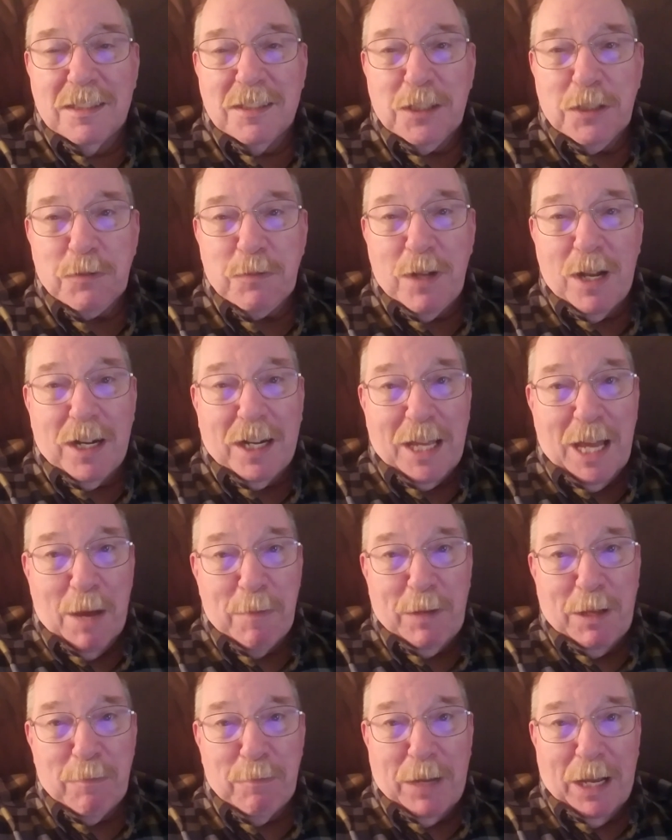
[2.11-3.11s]
I just read a
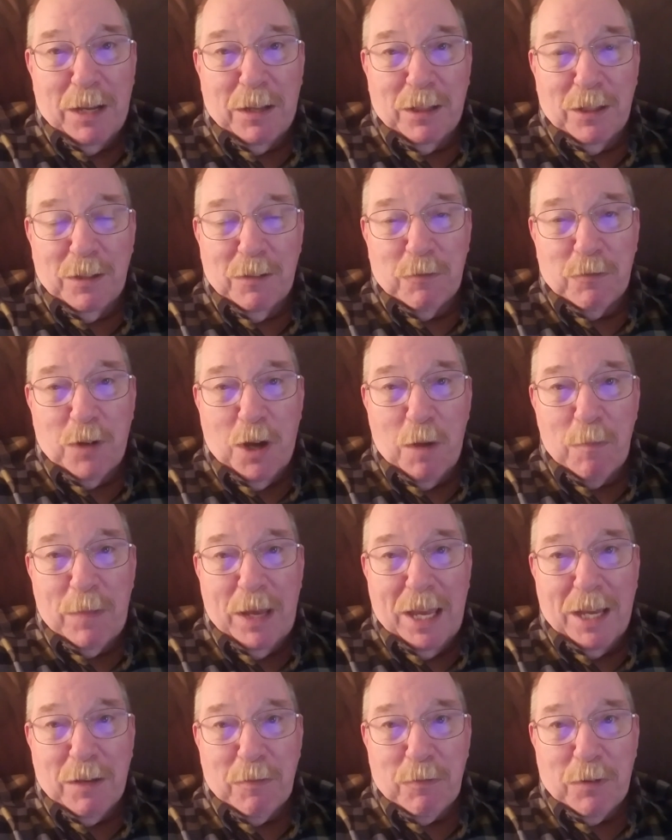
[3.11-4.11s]
comment by Raw
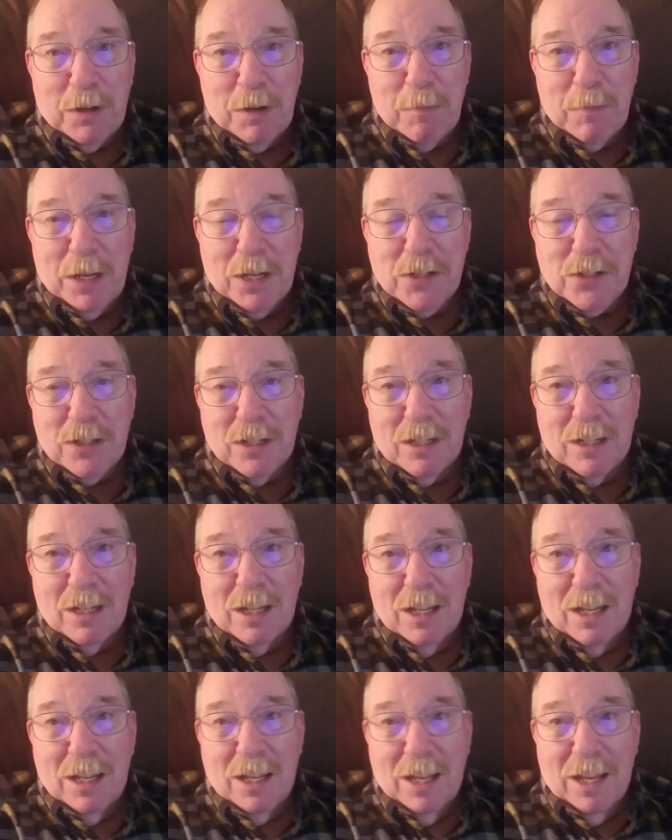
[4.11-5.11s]
Bacon where he mentioned
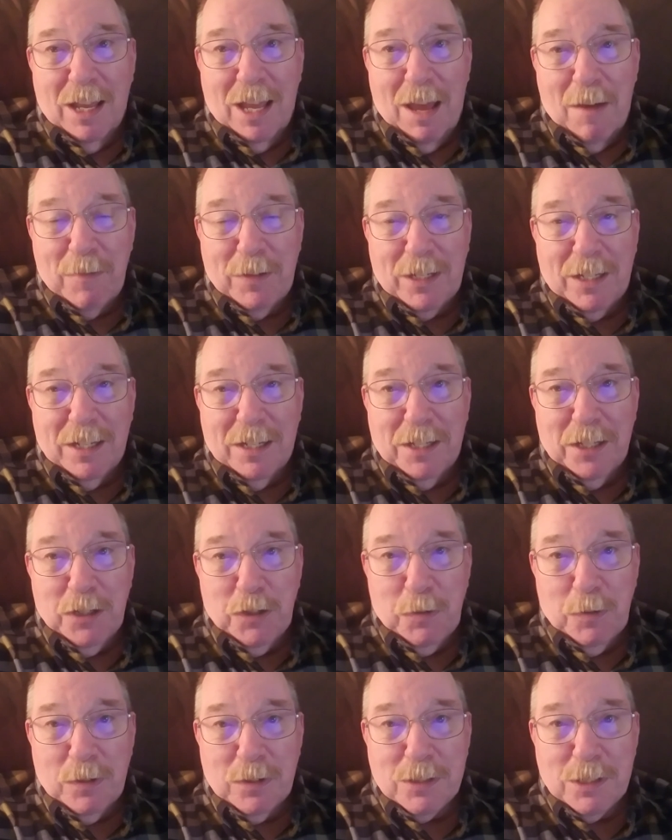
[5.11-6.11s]
having to
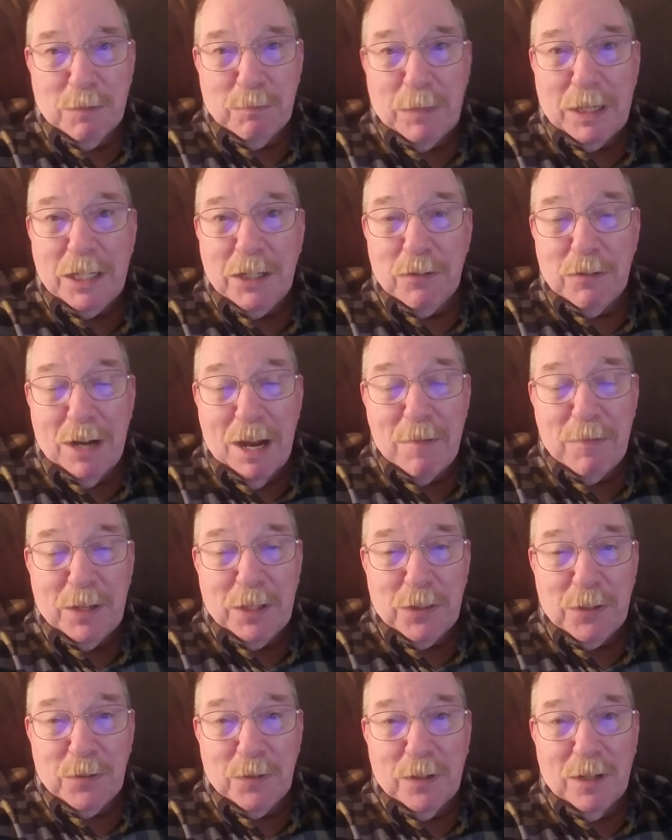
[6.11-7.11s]
deal with somebody
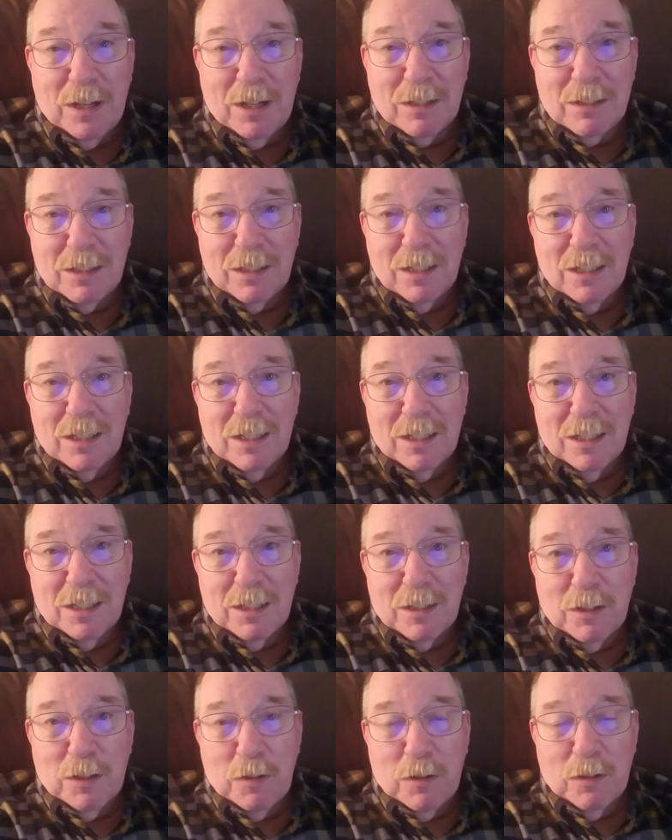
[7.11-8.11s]
driving through a,
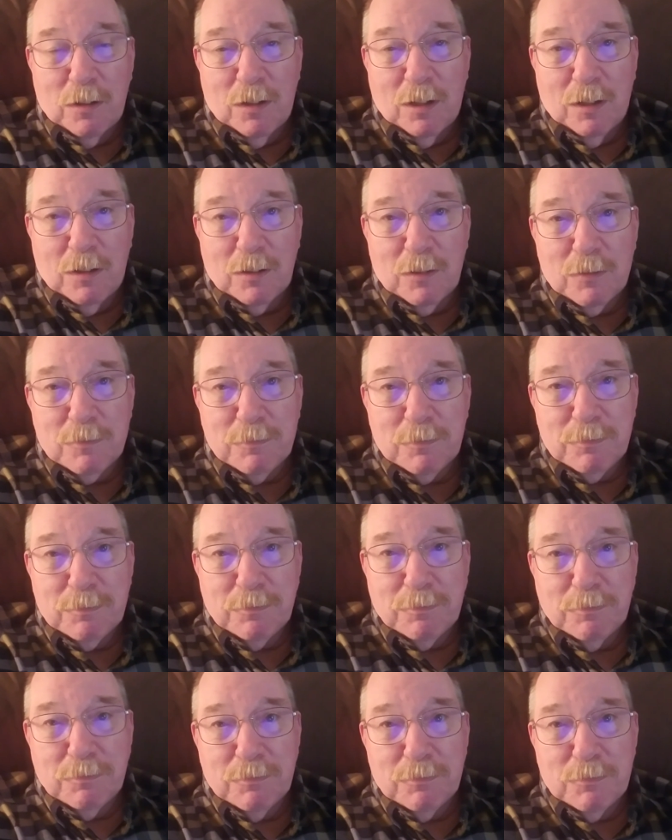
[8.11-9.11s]
a
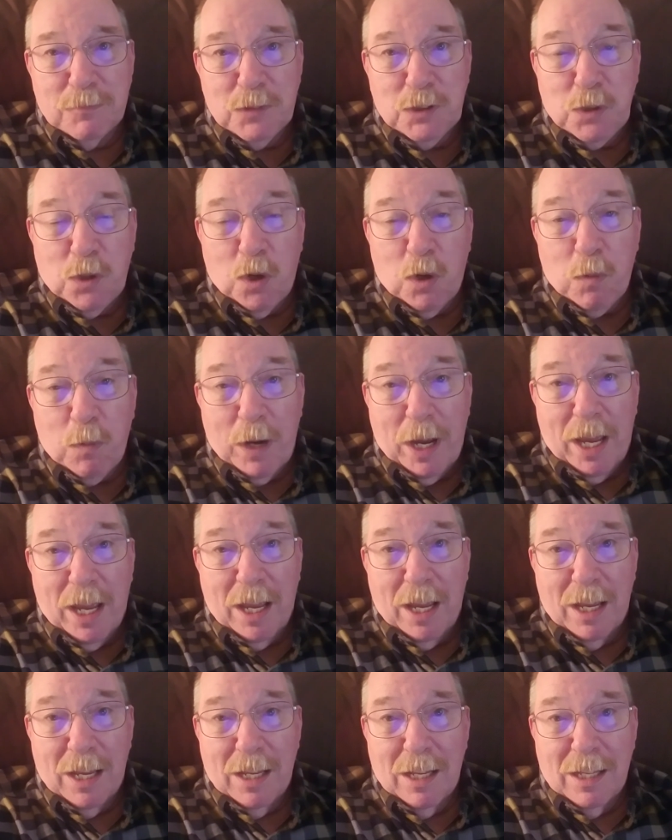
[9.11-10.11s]

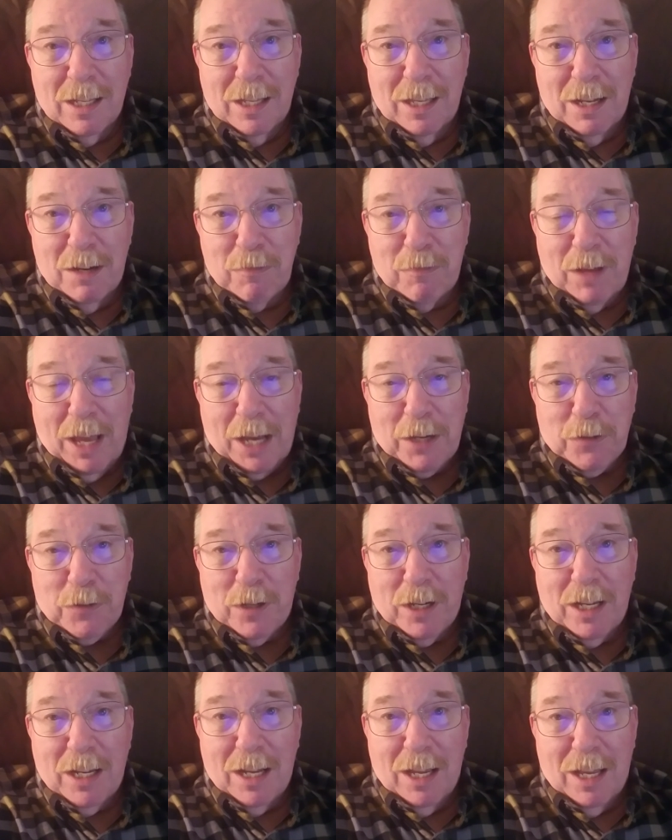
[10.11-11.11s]
doorway in a
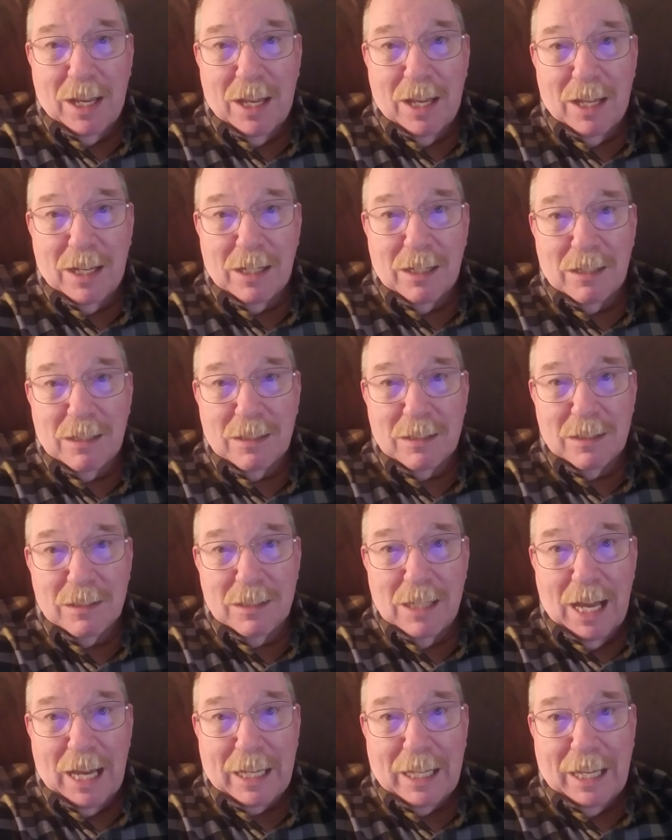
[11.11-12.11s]
factory and
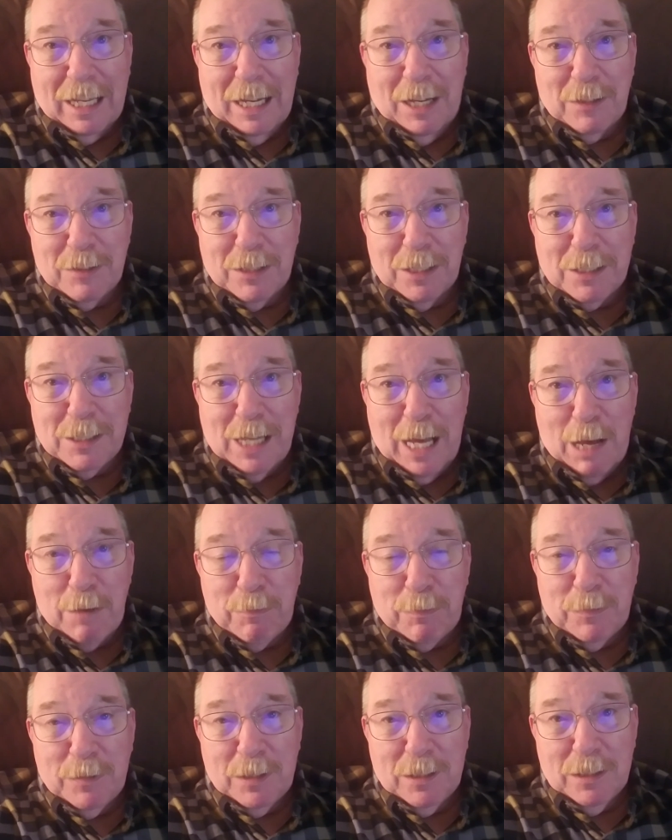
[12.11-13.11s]
knocking out the
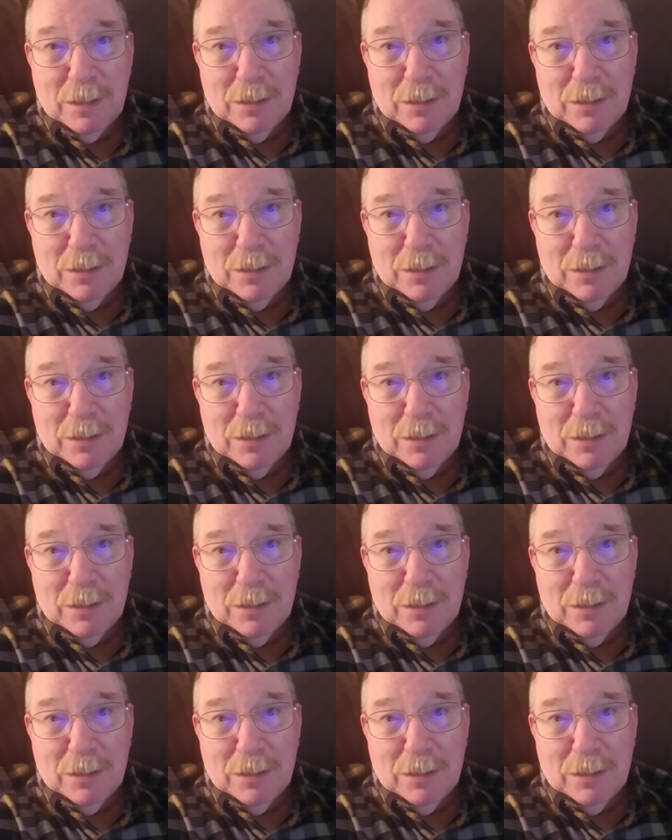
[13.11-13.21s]
top